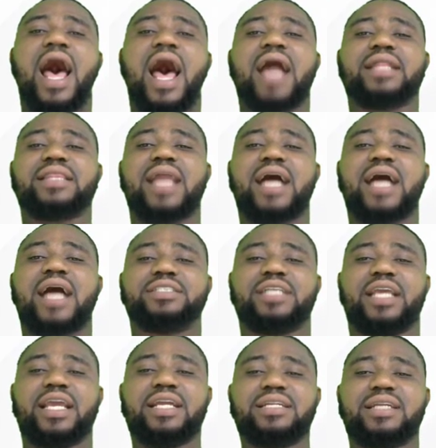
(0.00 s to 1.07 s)
are attached
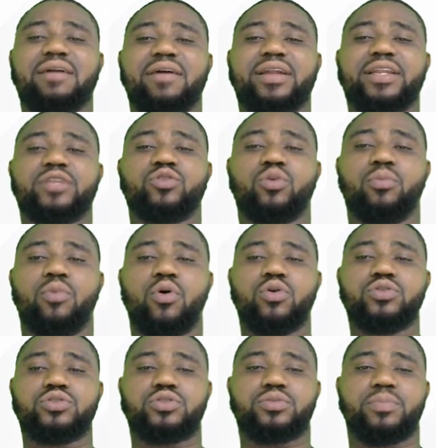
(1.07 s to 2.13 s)
indirectly to
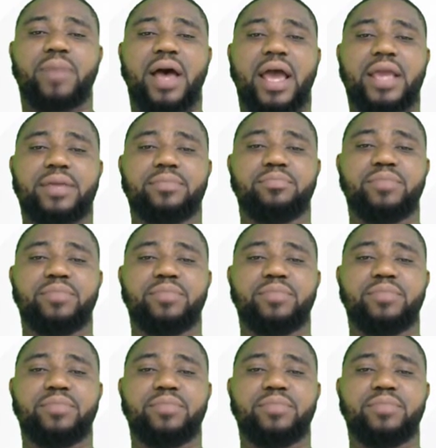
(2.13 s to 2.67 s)
bones by